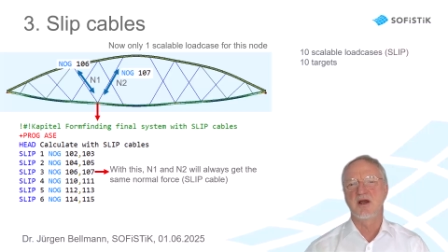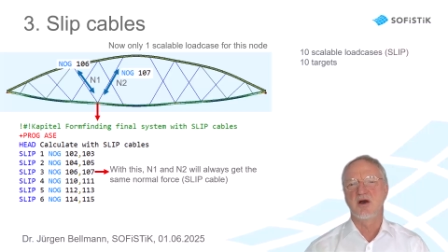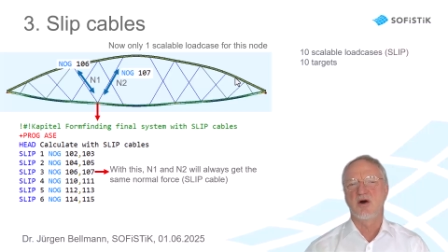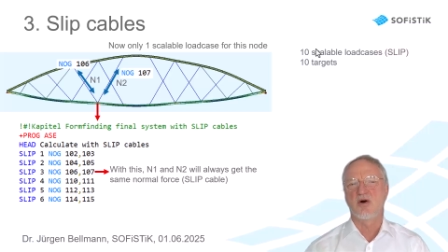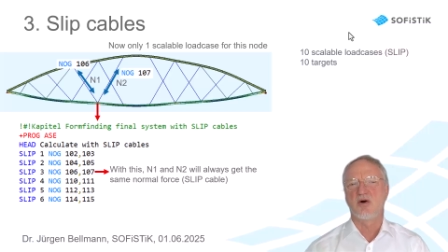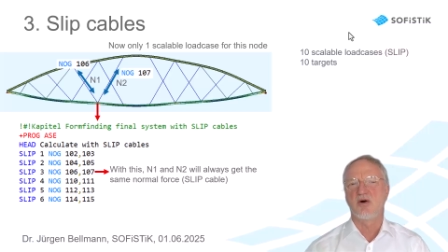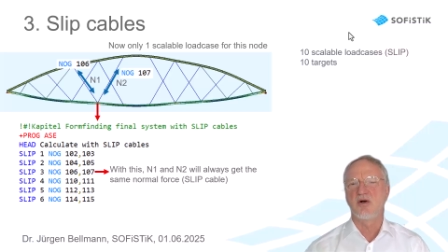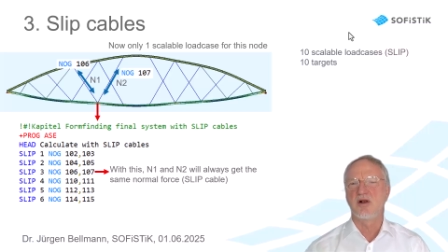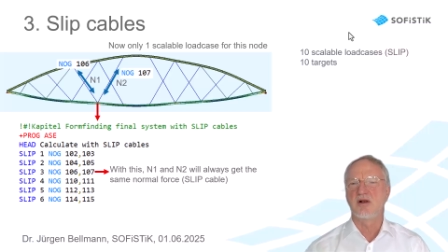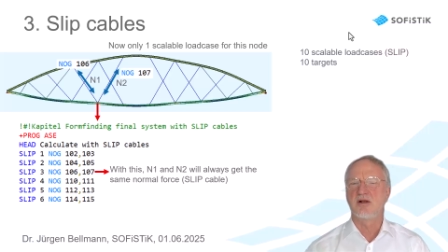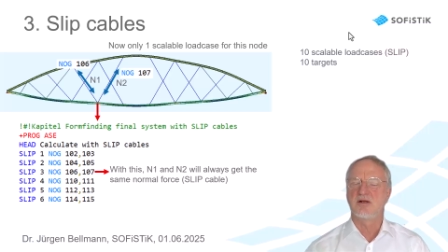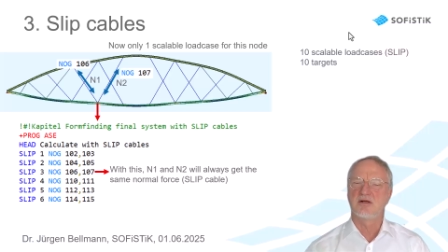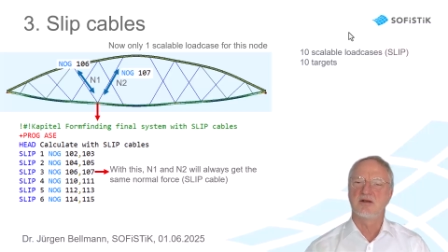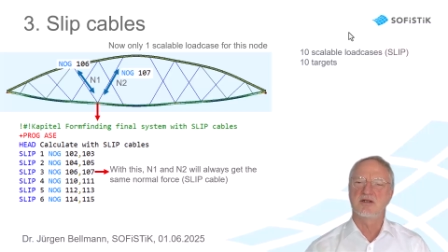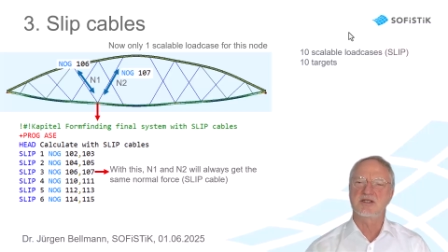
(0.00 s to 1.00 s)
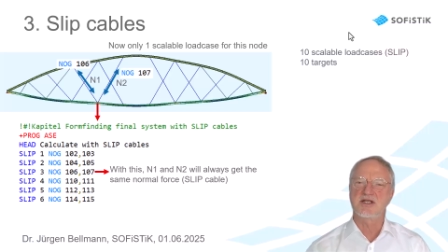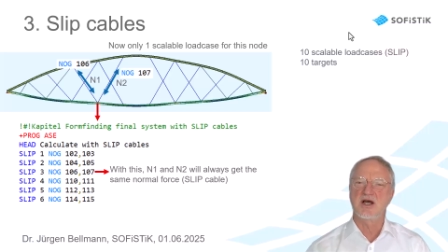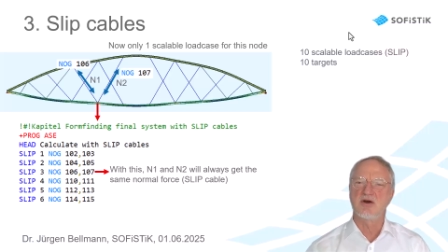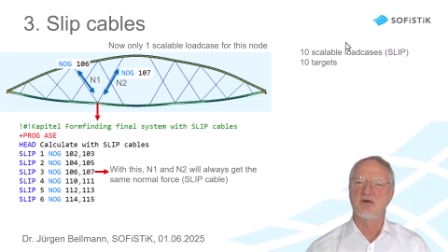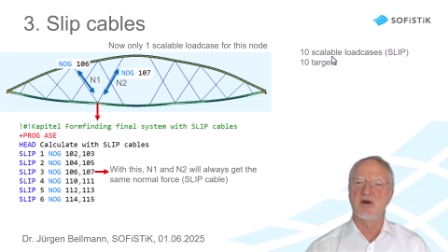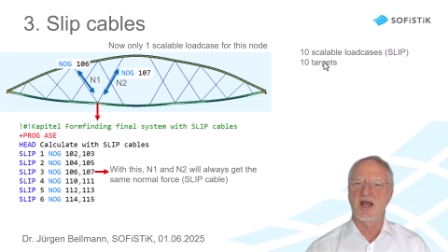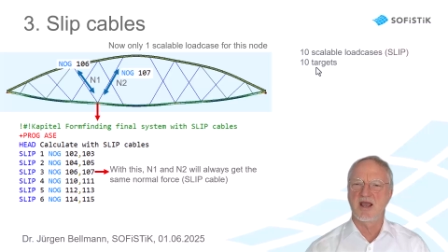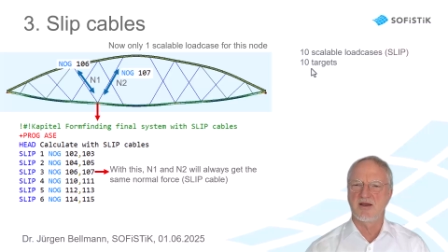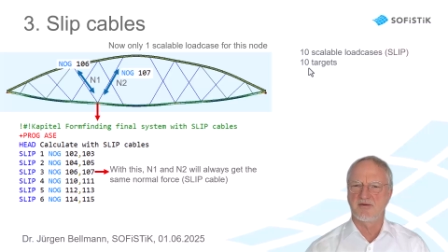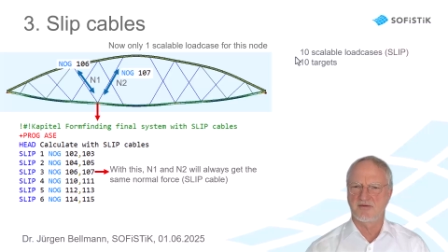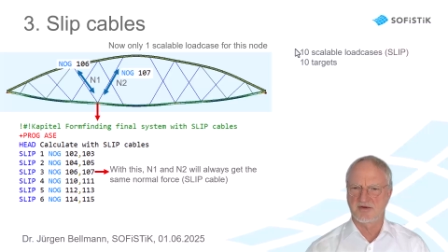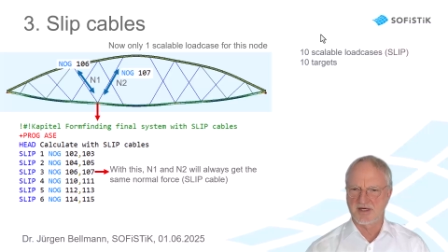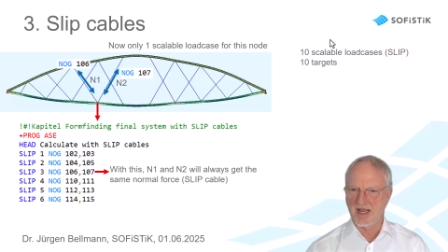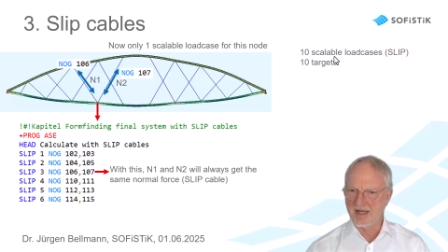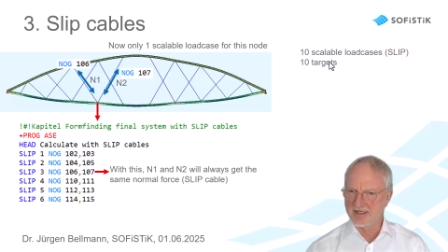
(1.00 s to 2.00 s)
also have
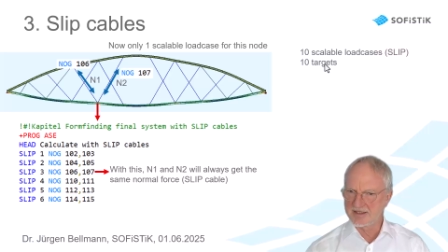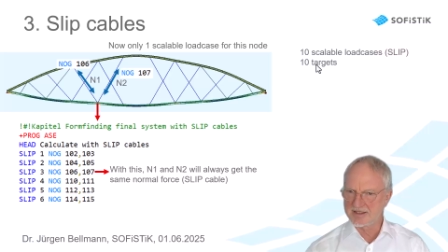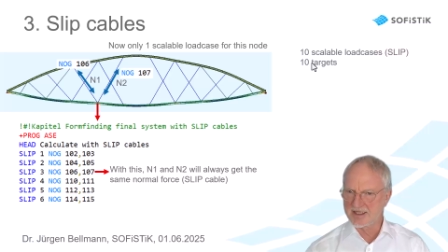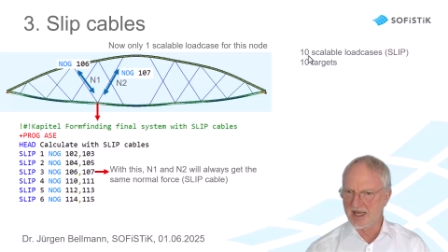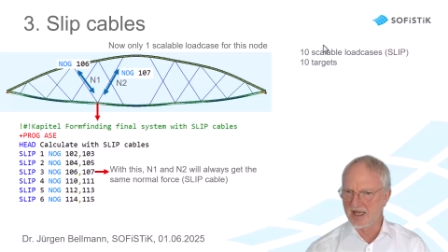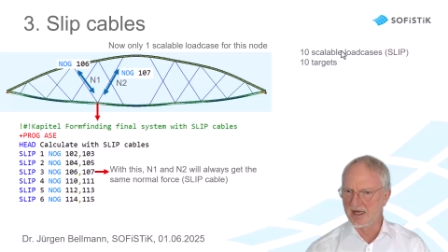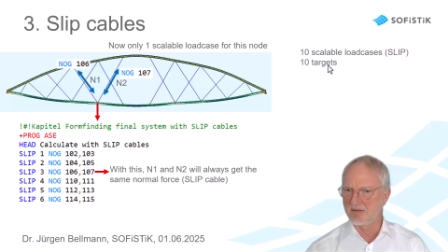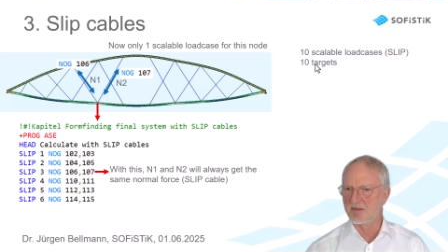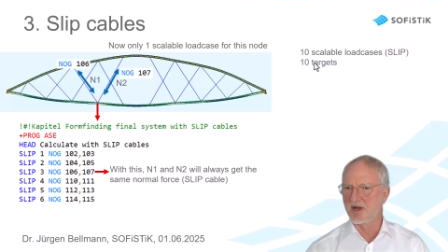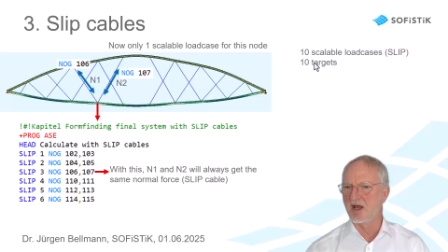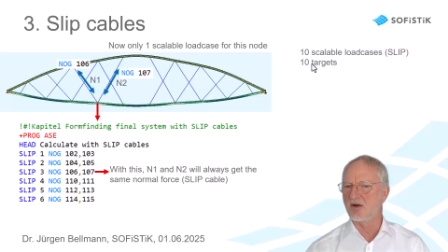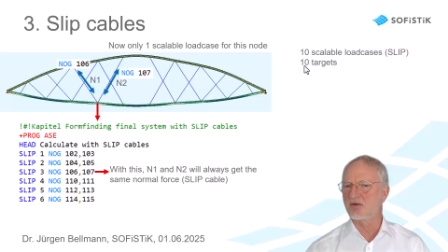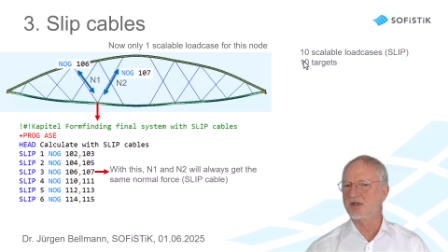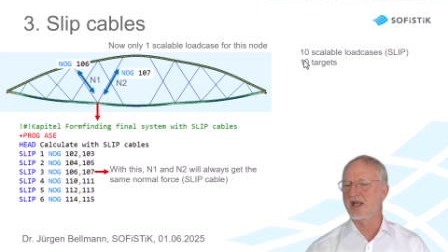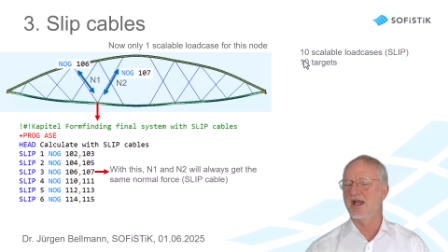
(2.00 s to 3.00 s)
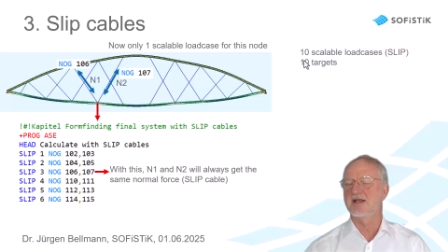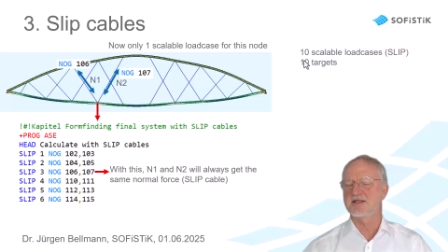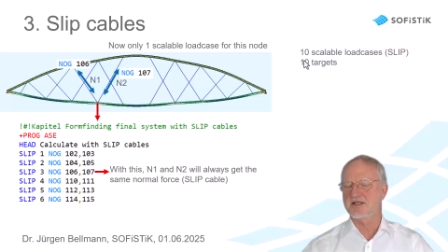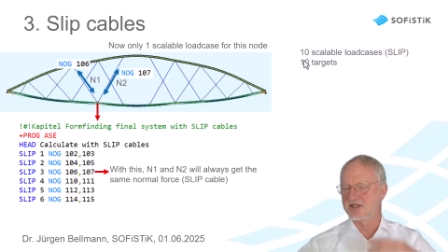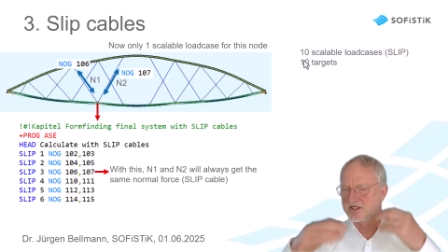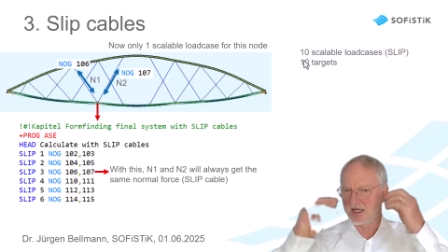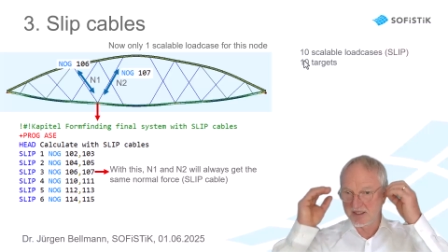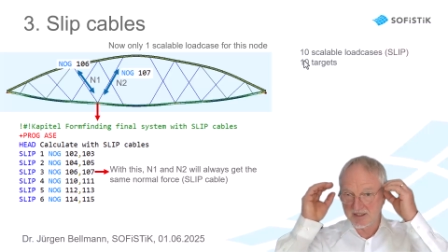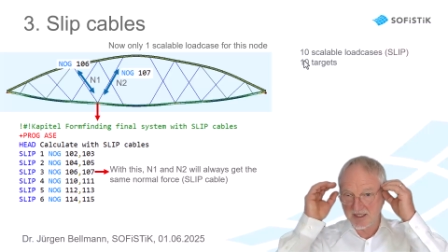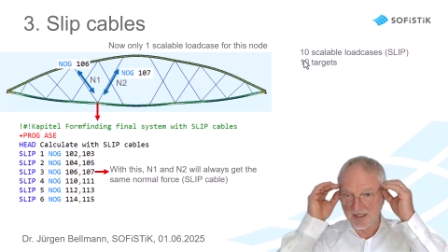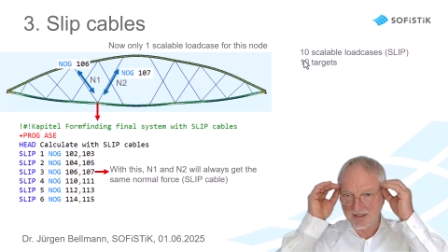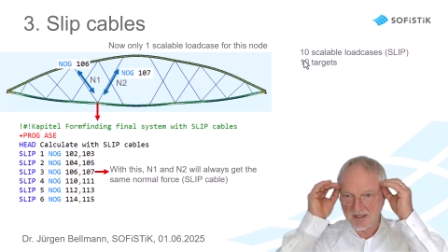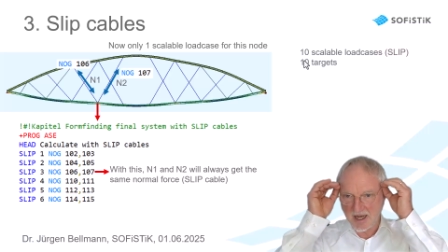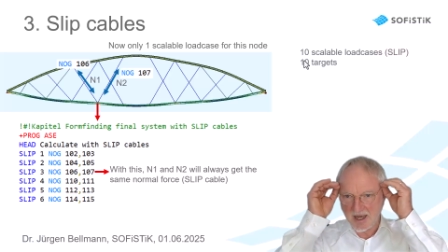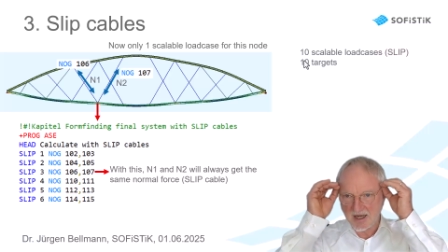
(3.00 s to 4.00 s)
10 scalable load cases and 10
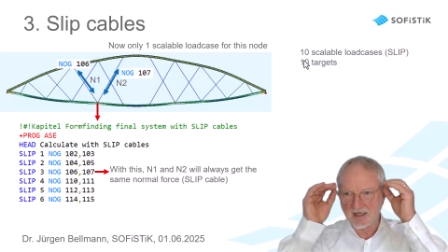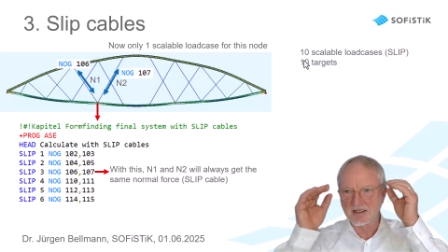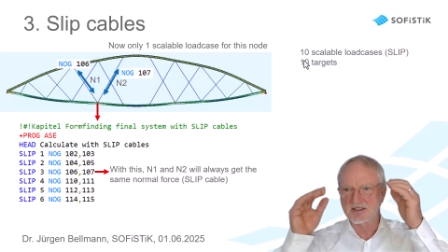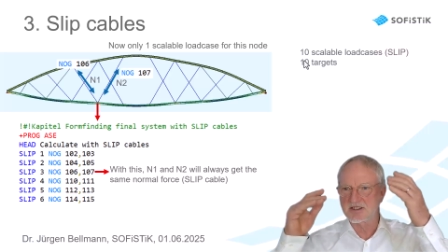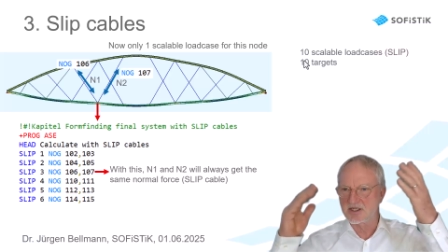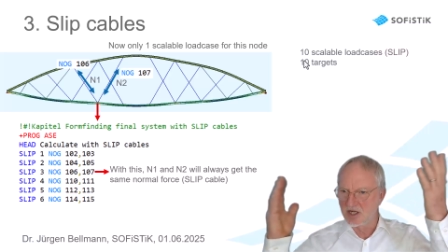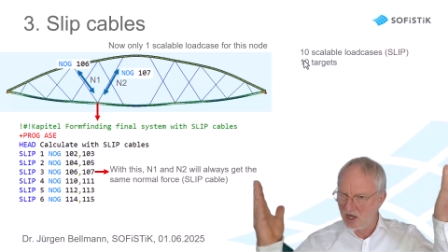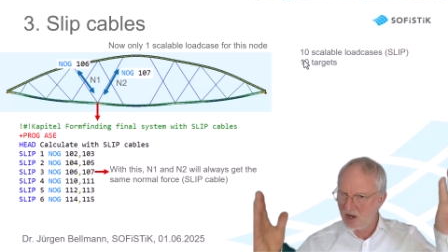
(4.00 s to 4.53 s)
targets,